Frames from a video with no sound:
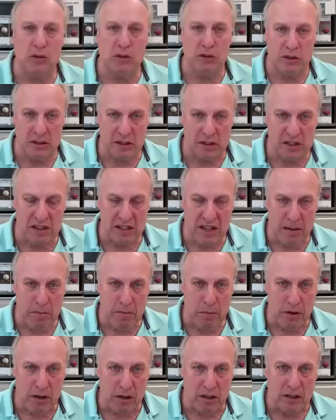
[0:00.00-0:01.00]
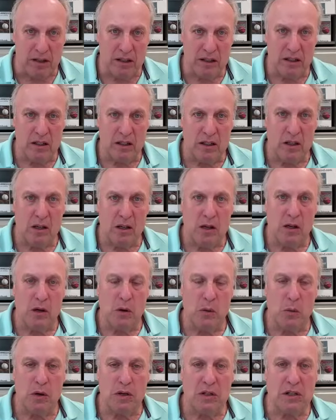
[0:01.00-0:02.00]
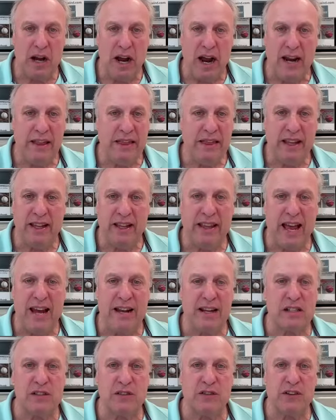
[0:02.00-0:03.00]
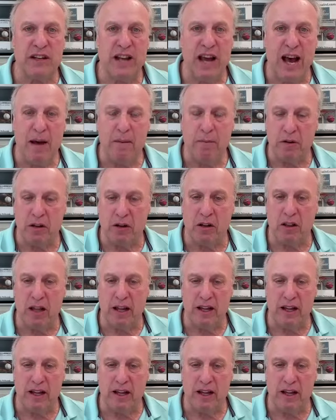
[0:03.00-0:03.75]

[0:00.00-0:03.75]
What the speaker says: till December, which I think that is phenomenal.